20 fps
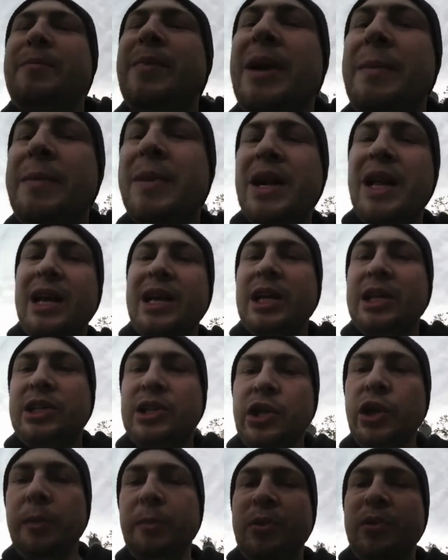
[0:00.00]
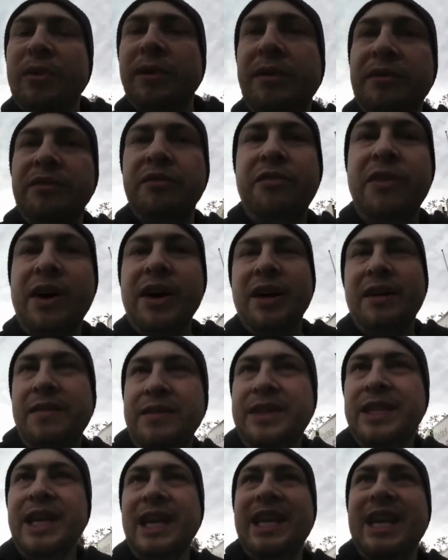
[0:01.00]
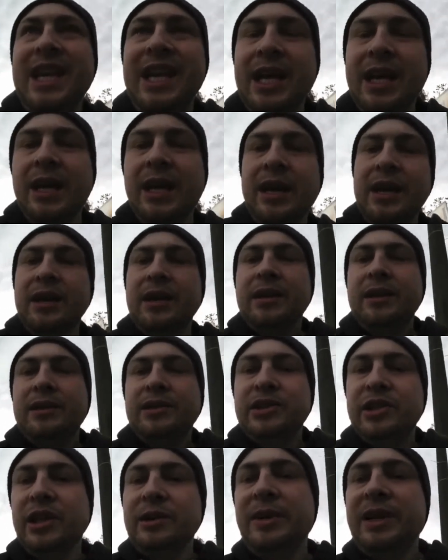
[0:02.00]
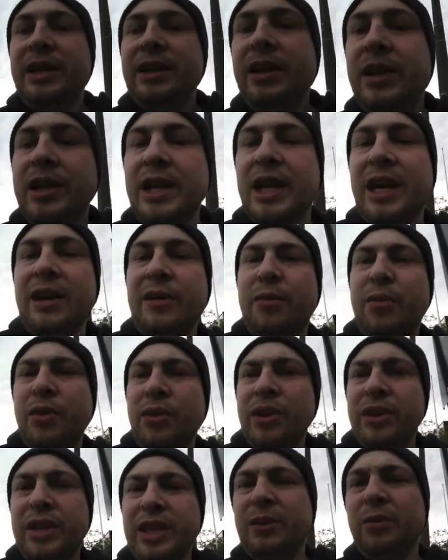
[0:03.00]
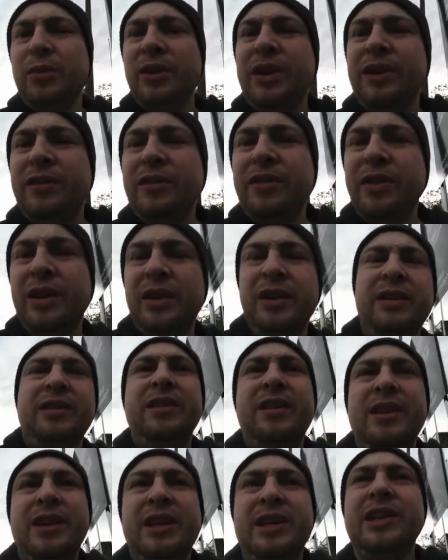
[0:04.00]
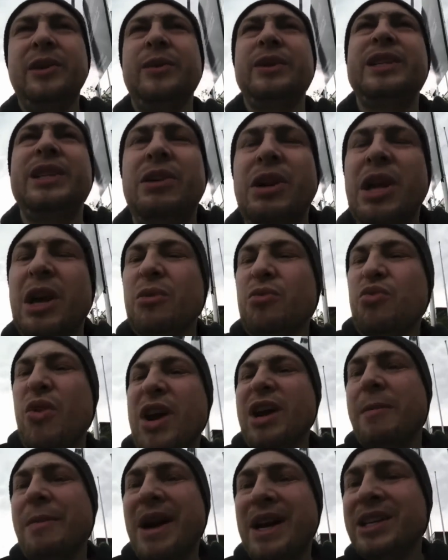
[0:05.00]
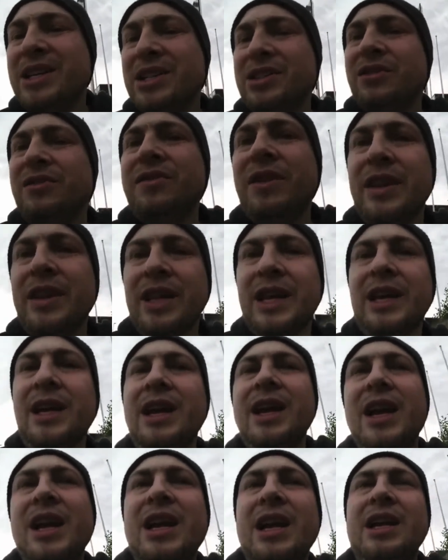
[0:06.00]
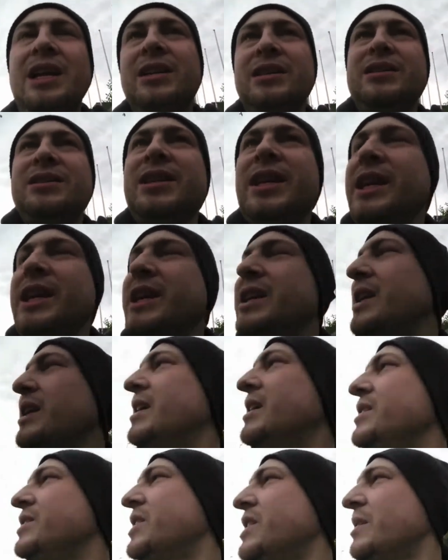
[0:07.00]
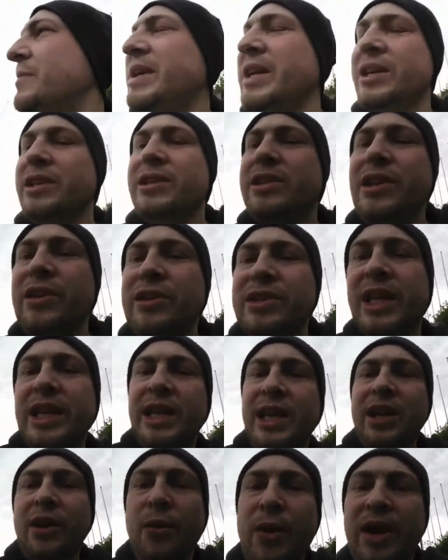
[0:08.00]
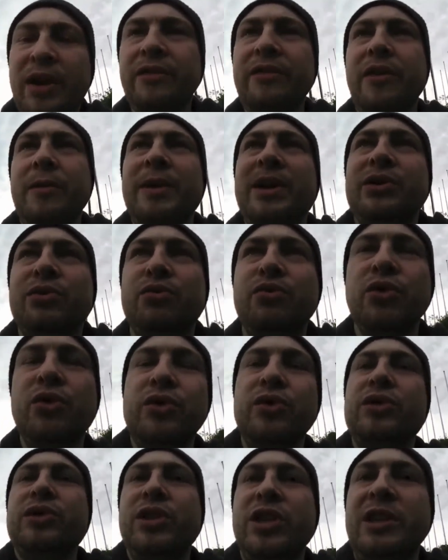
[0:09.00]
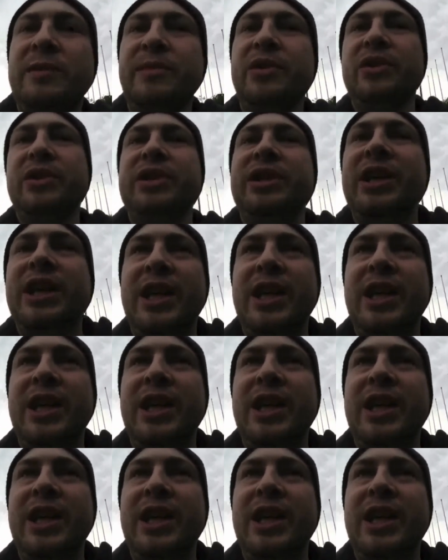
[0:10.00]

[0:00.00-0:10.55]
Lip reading: Maybe like a 2.5D. Do you know what I mean? Kind of what they did with, I don't know, is it like Rayman and stuff like that? Take it, I mean, don't take it away from its roots too much.